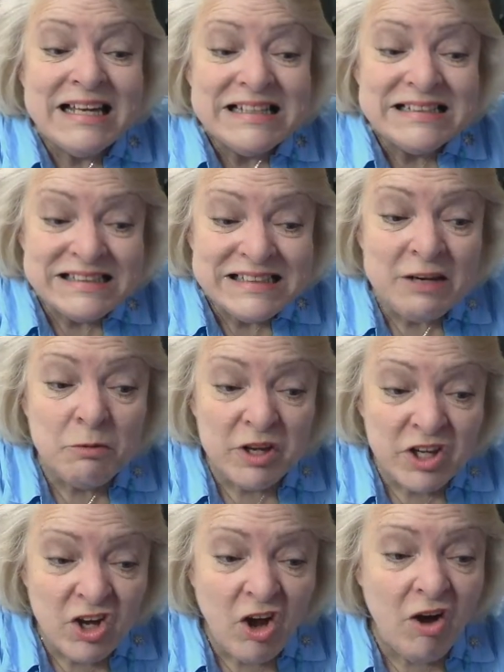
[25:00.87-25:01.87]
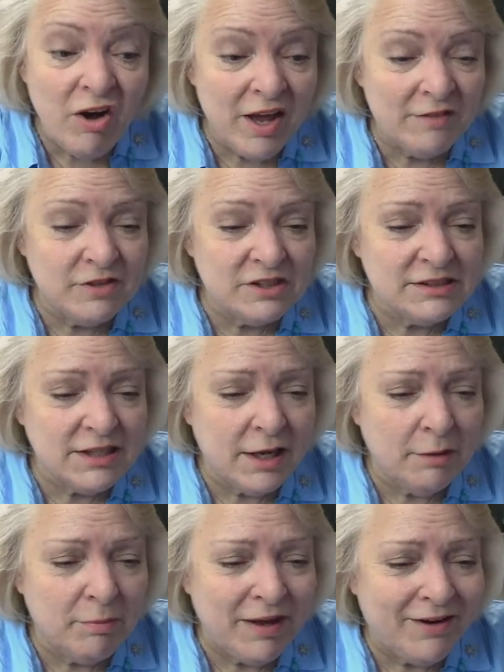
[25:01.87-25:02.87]
and see what y'all have to
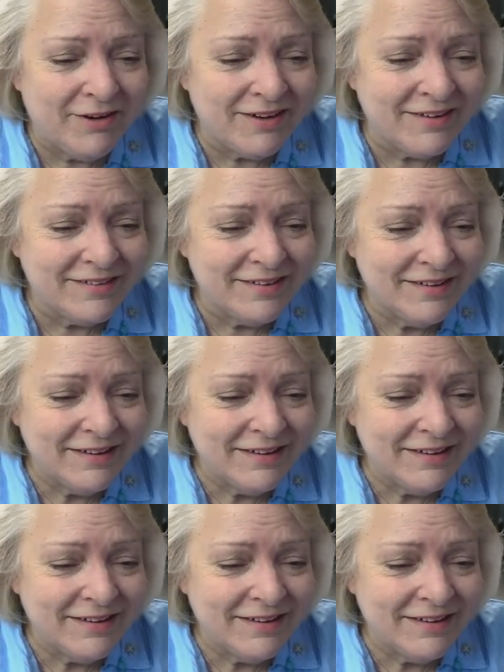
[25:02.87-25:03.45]
say about it.